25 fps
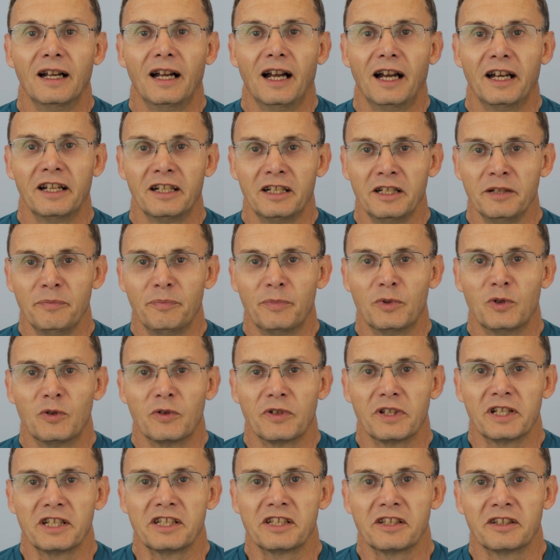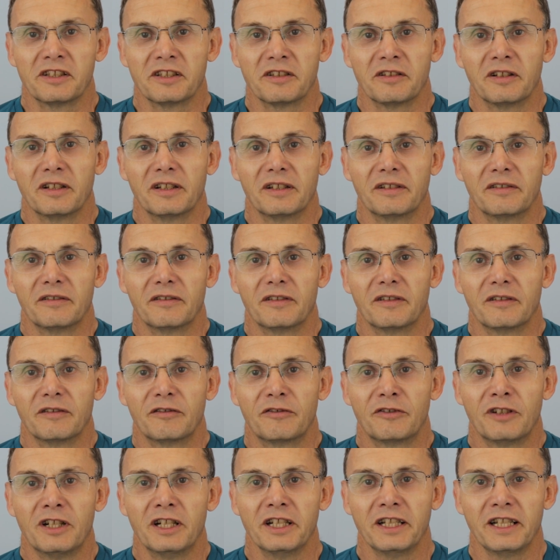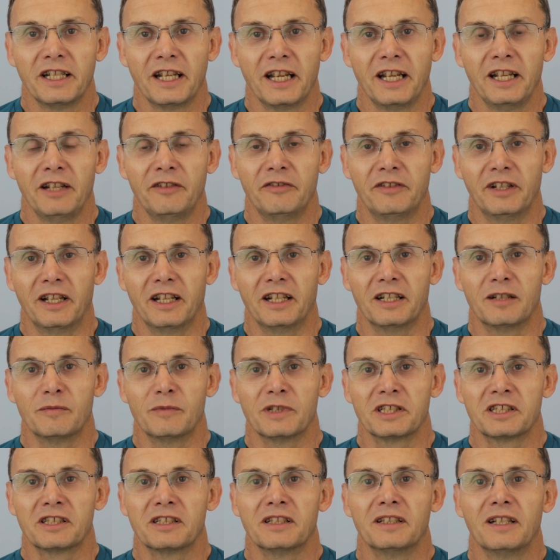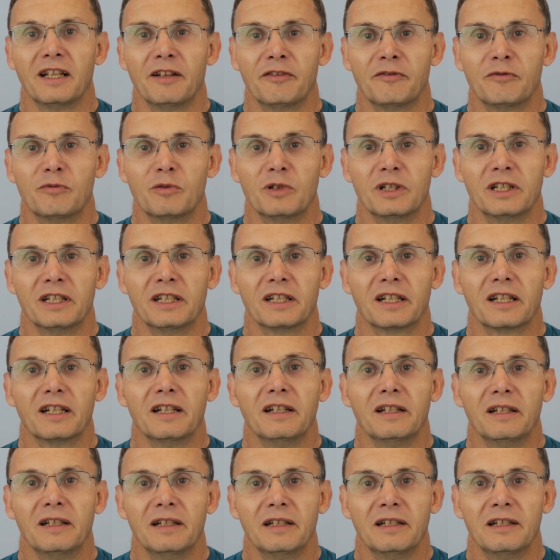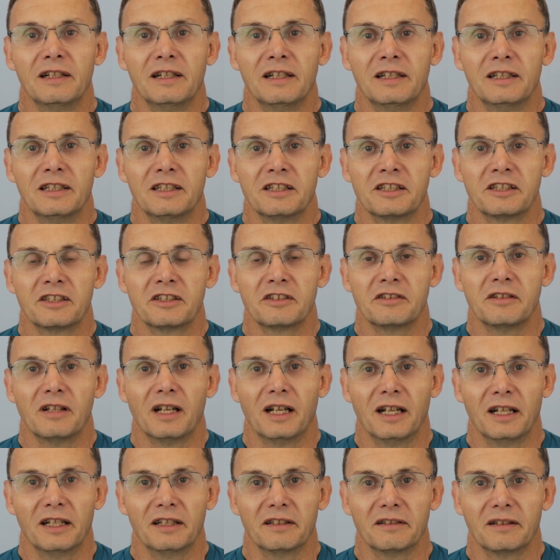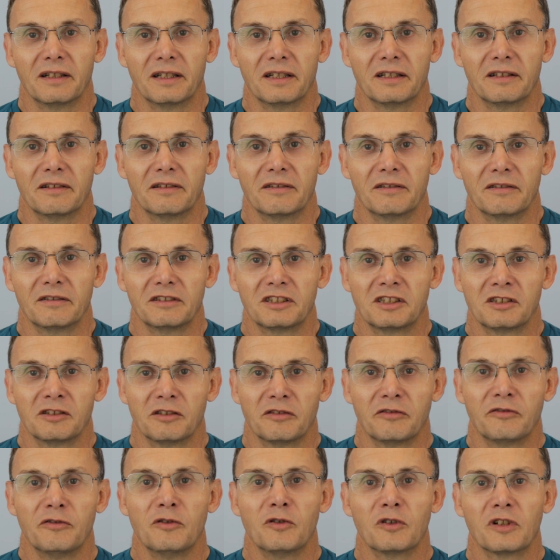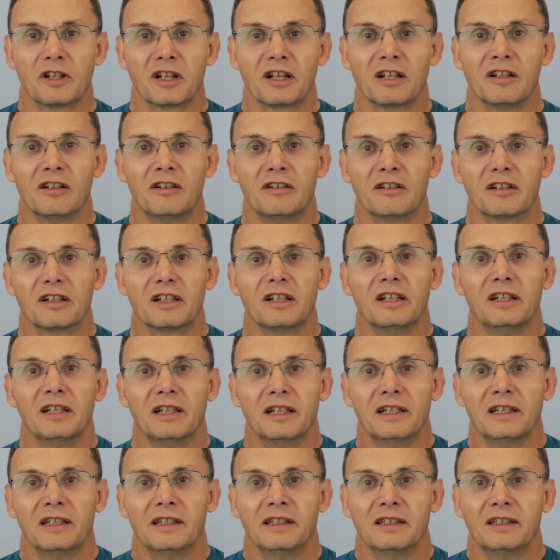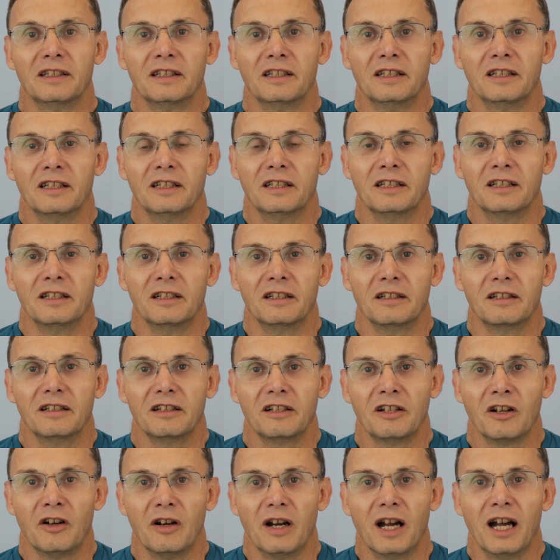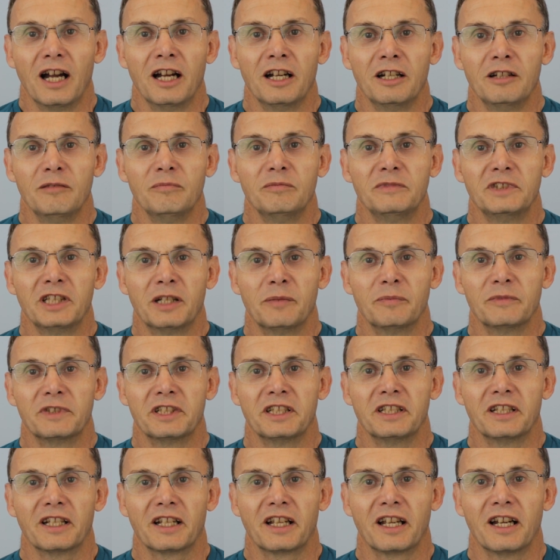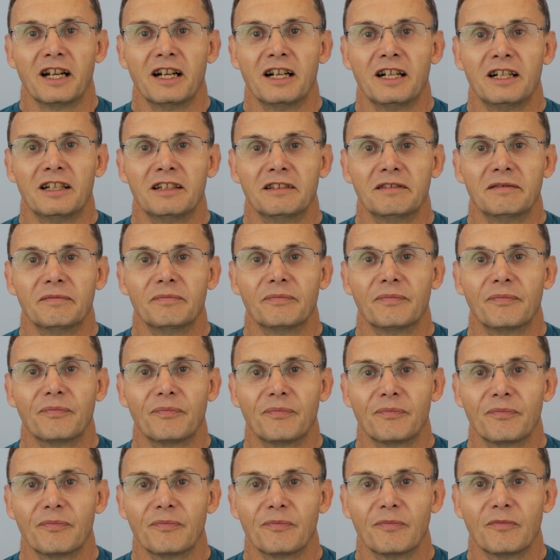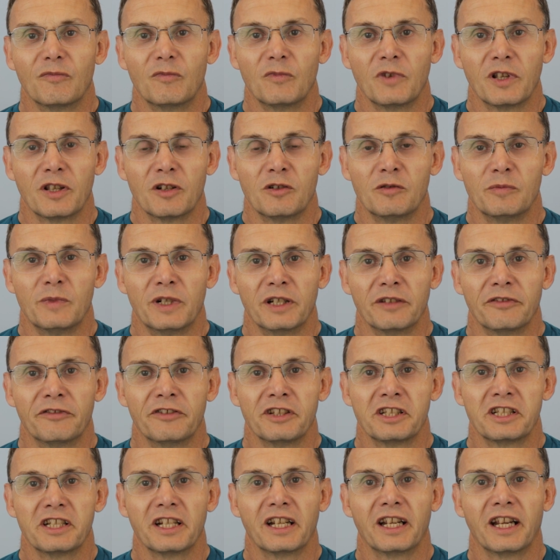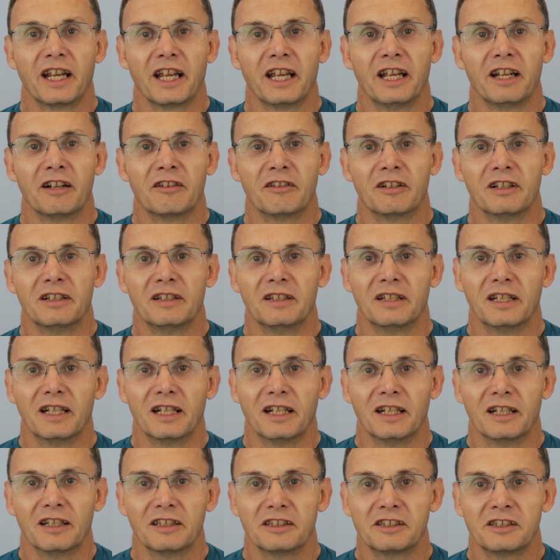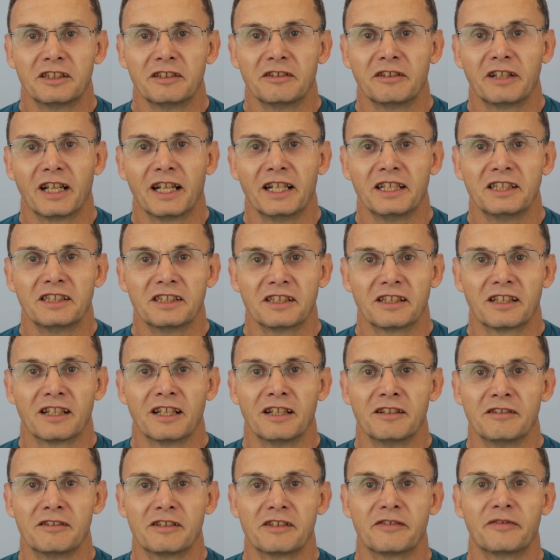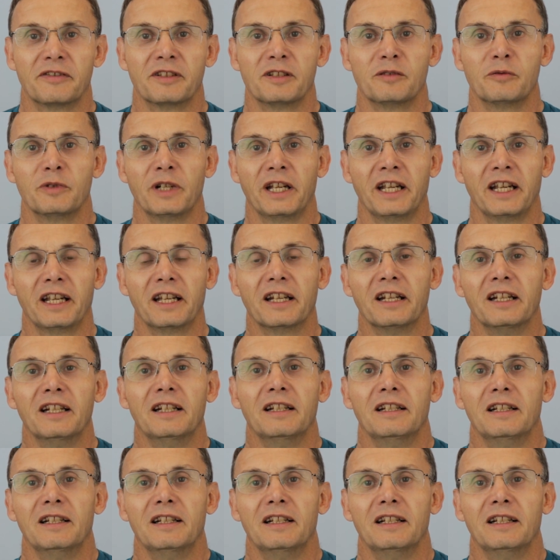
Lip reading: And I bought this on a Friday evening. I must have left work sort of 4 o'clock, got home, jumped in the car with all my fishing gear and suitcase of clothes for the week,